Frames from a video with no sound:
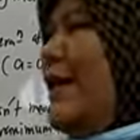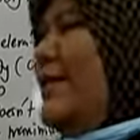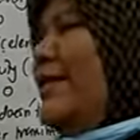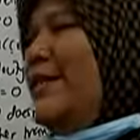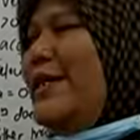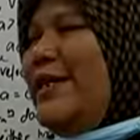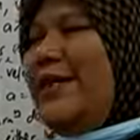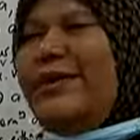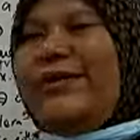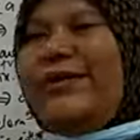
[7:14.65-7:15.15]
the
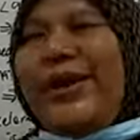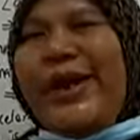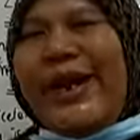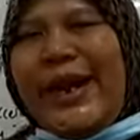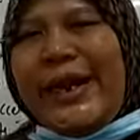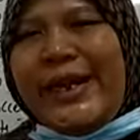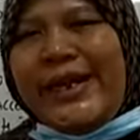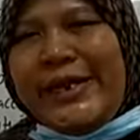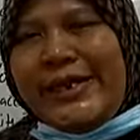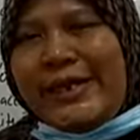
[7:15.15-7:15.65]

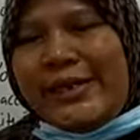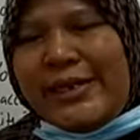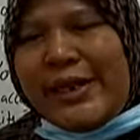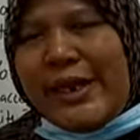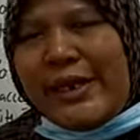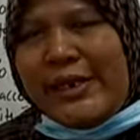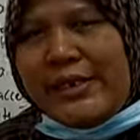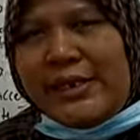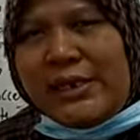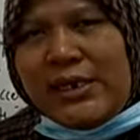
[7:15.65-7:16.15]
gradient
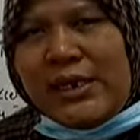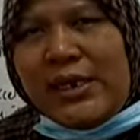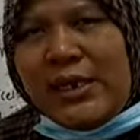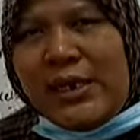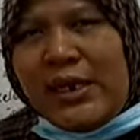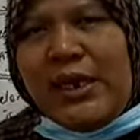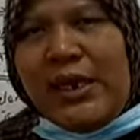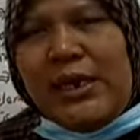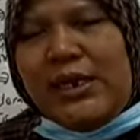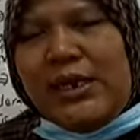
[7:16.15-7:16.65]
tangent
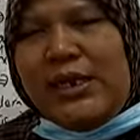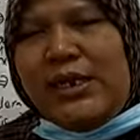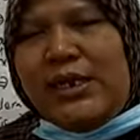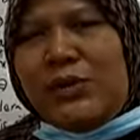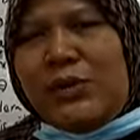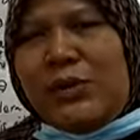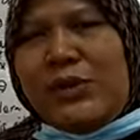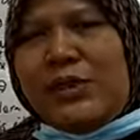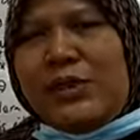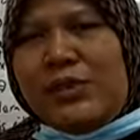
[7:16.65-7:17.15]

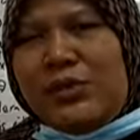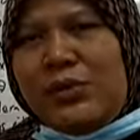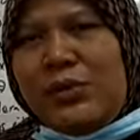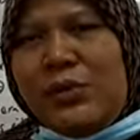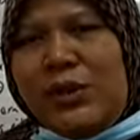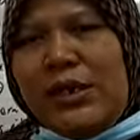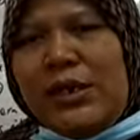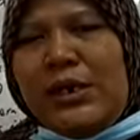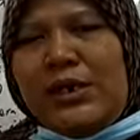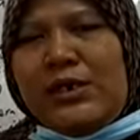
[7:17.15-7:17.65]
equals to
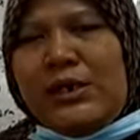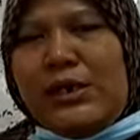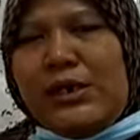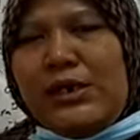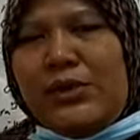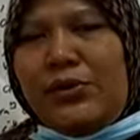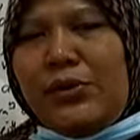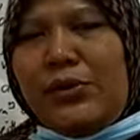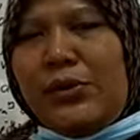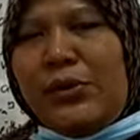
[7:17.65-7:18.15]

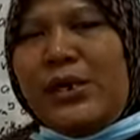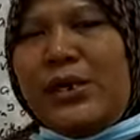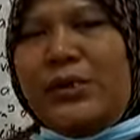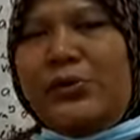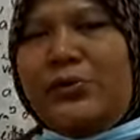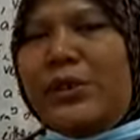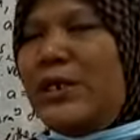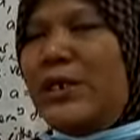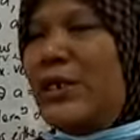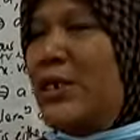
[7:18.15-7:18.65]
0, in
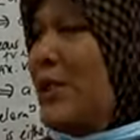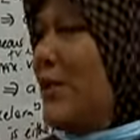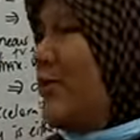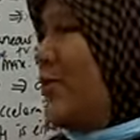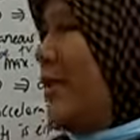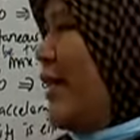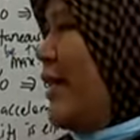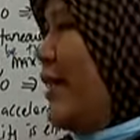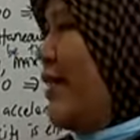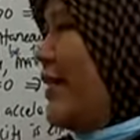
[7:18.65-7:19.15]
which the
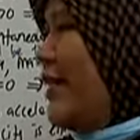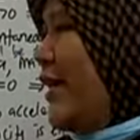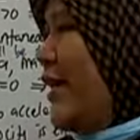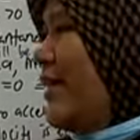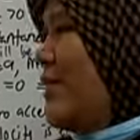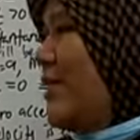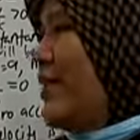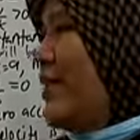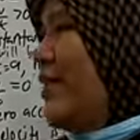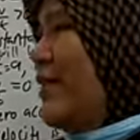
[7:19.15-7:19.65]
gradient
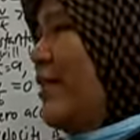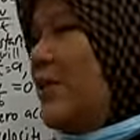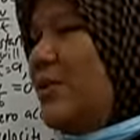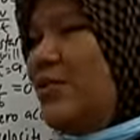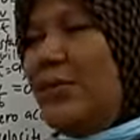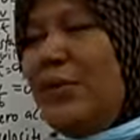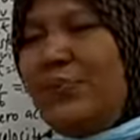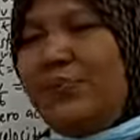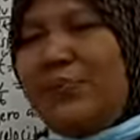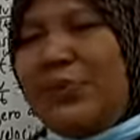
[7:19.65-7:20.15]
tangent is
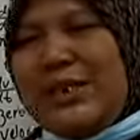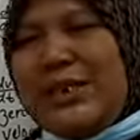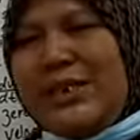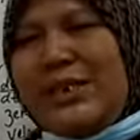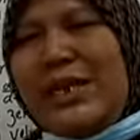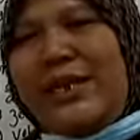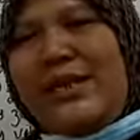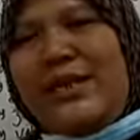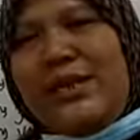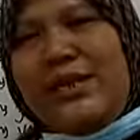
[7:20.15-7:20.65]

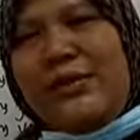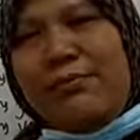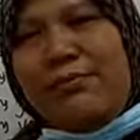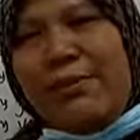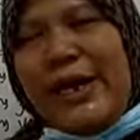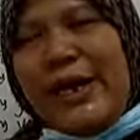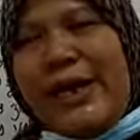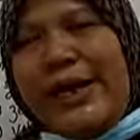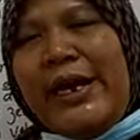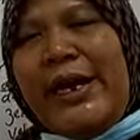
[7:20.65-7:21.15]
represented by
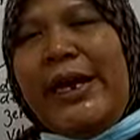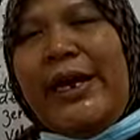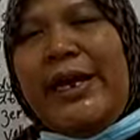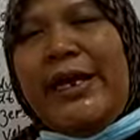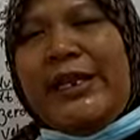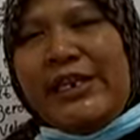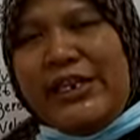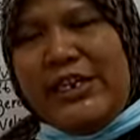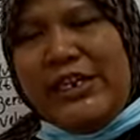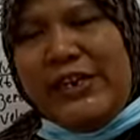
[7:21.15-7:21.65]

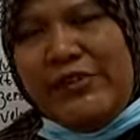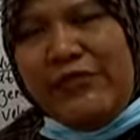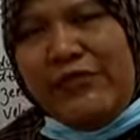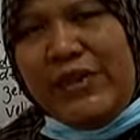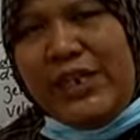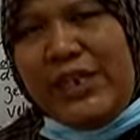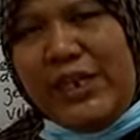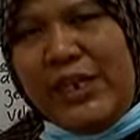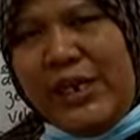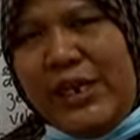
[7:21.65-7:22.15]

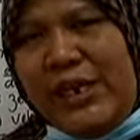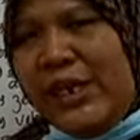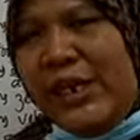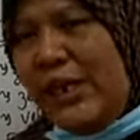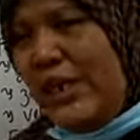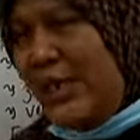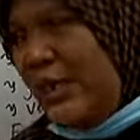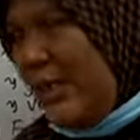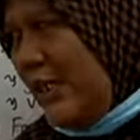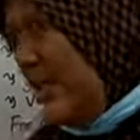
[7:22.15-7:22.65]
dv
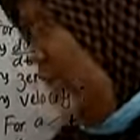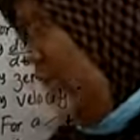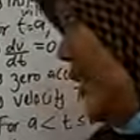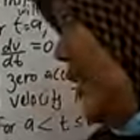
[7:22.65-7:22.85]
dt.